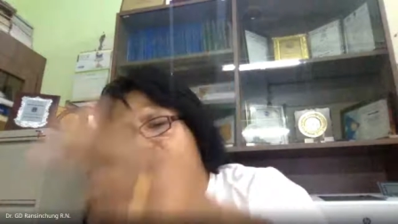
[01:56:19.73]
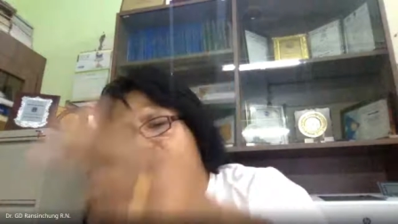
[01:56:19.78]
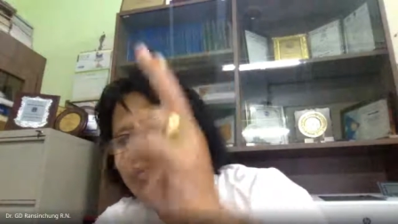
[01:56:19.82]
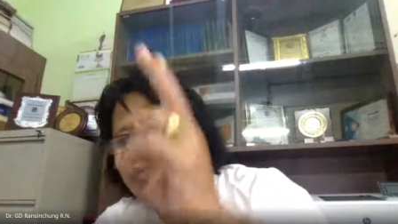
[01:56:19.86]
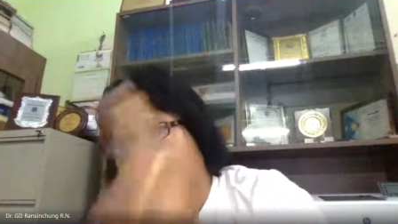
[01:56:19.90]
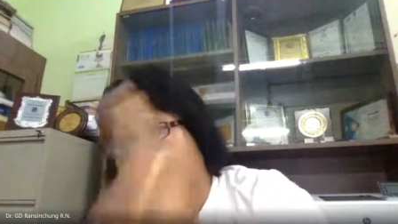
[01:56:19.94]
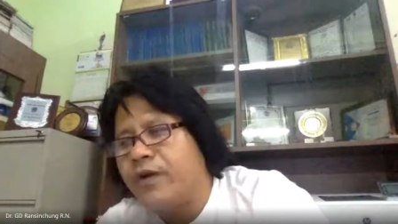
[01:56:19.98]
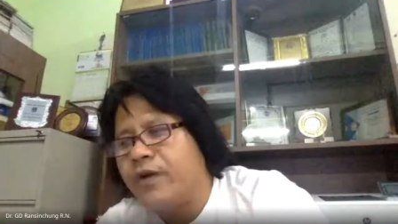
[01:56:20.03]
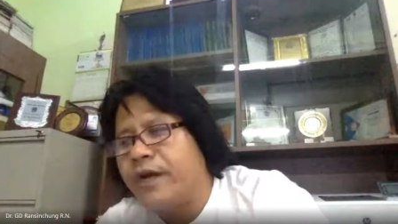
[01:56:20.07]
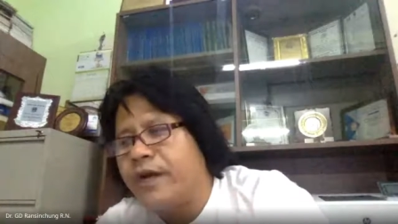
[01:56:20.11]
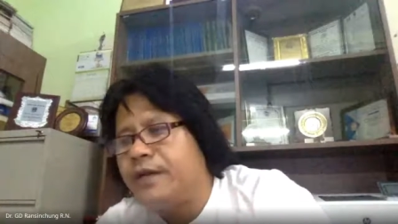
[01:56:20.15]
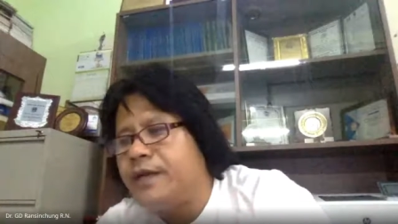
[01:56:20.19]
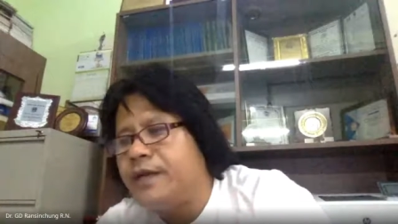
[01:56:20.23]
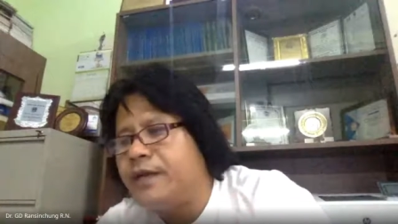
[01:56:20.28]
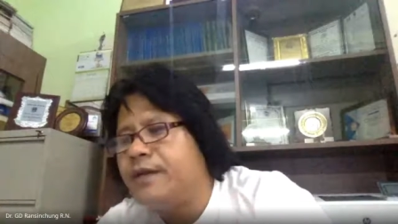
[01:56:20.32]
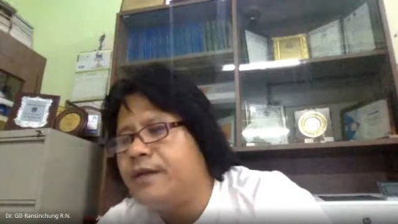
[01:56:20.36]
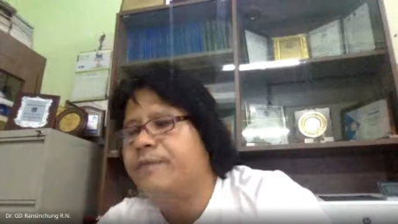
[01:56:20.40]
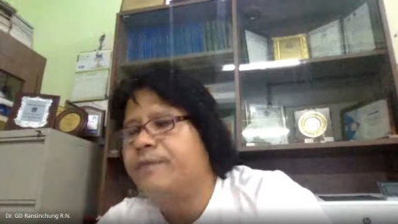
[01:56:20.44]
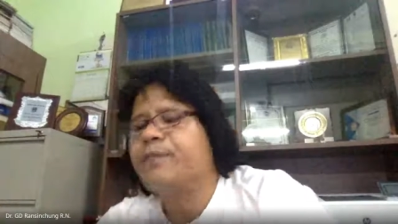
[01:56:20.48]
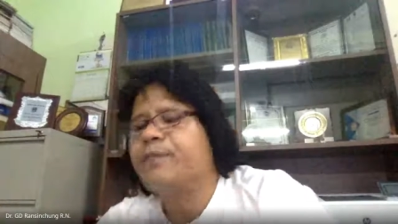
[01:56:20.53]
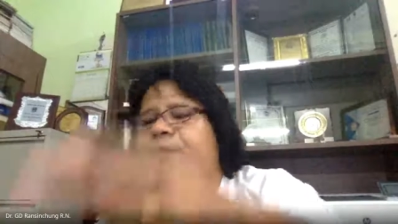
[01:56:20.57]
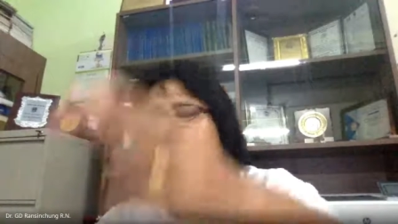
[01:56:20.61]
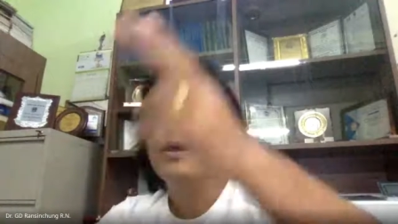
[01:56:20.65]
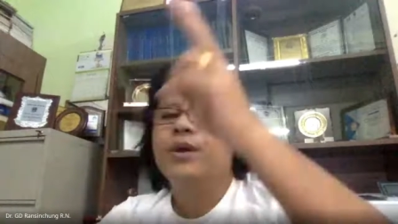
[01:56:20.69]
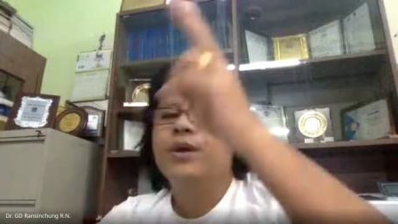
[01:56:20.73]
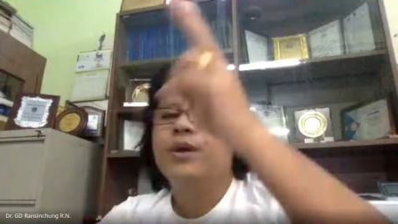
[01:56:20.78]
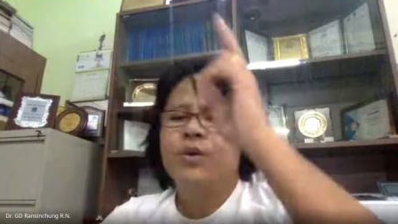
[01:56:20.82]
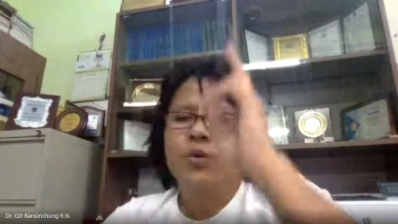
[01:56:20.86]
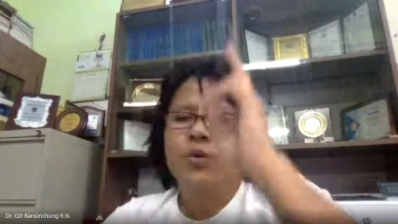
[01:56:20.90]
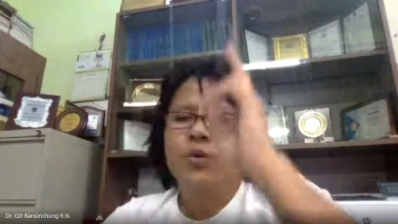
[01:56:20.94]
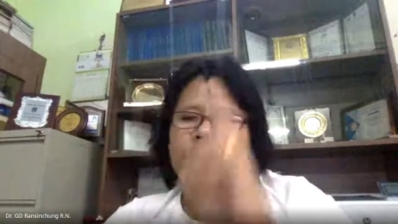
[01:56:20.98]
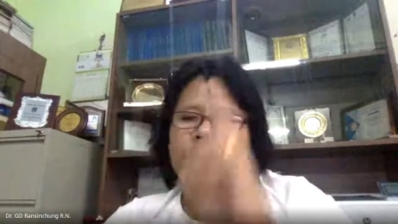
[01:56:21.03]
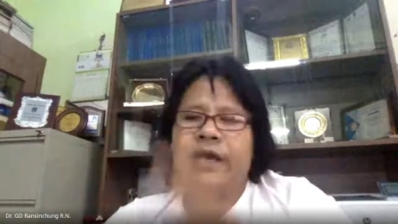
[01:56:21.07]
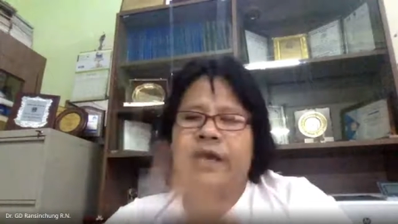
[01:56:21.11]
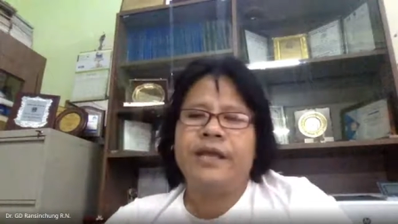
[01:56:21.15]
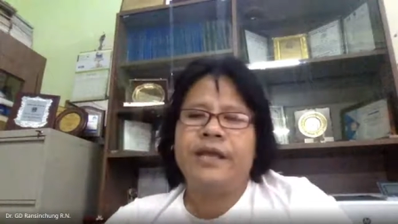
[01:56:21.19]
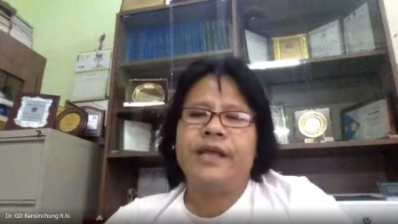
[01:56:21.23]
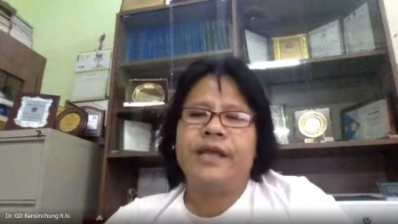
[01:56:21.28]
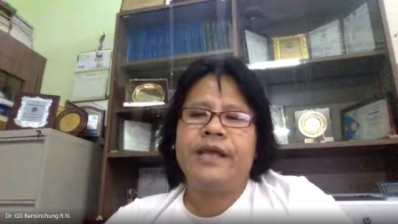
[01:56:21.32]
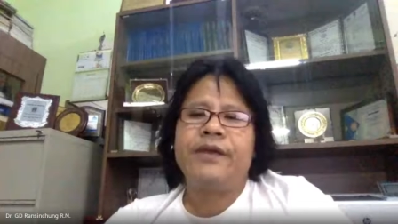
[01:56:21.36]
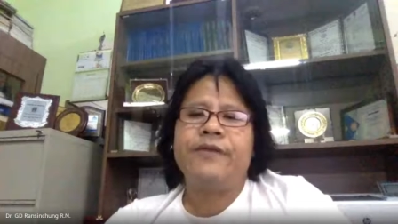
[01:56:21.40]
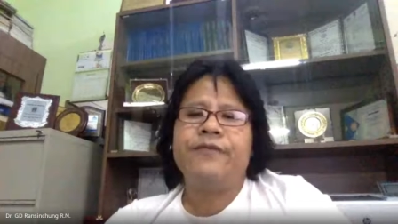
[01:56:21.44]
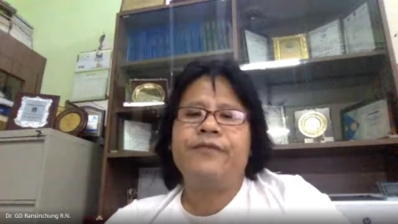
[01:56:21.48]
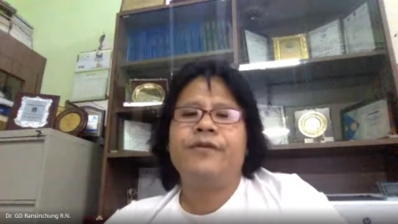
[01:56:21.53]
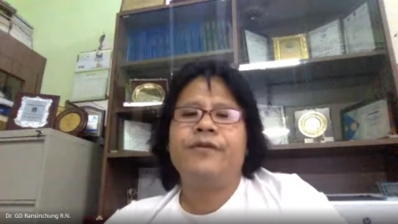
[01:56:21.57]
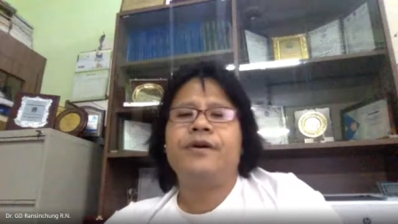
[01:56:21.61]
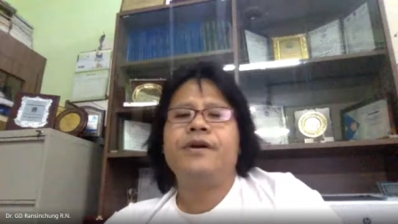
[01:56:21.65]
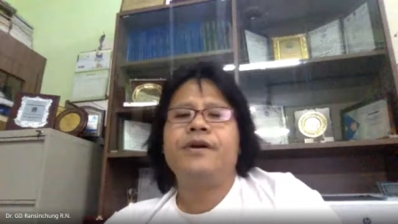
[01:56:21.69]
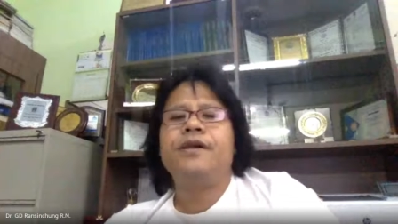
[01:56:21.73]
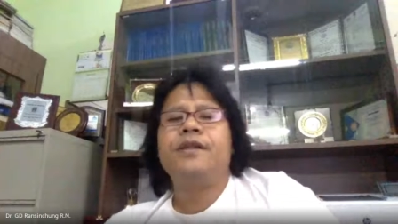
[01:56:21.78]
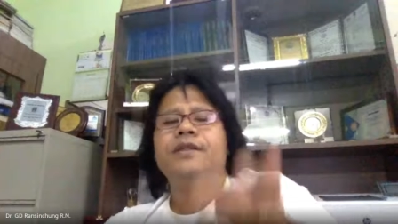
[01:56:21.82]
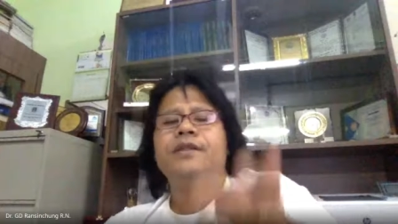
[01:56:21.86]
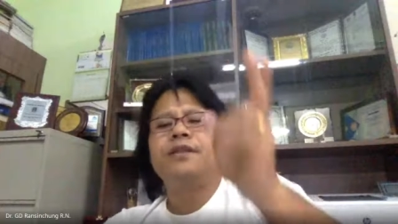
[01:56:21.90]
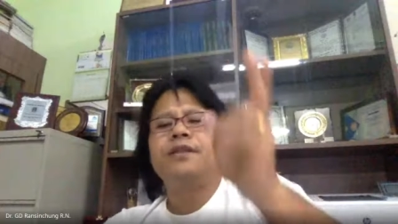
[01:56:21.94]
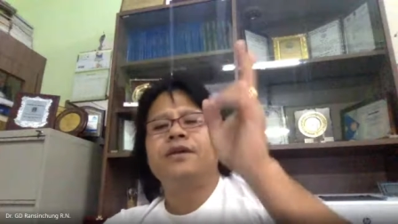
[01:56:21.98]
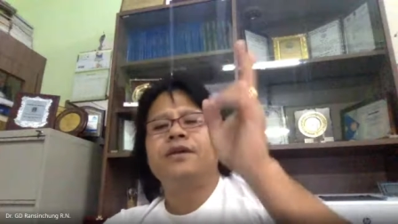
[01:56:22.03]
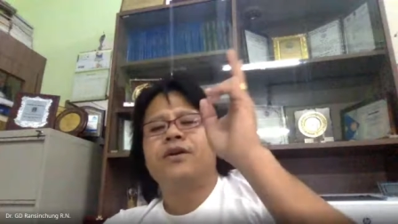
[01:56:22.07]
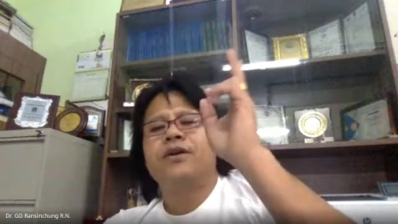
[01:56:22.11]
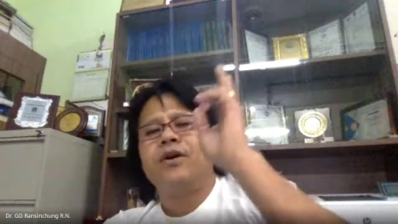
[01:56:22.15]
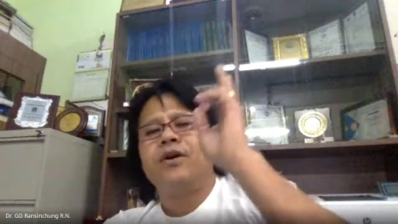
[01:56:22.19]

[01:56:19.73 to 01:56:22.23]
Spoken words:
provided whenever the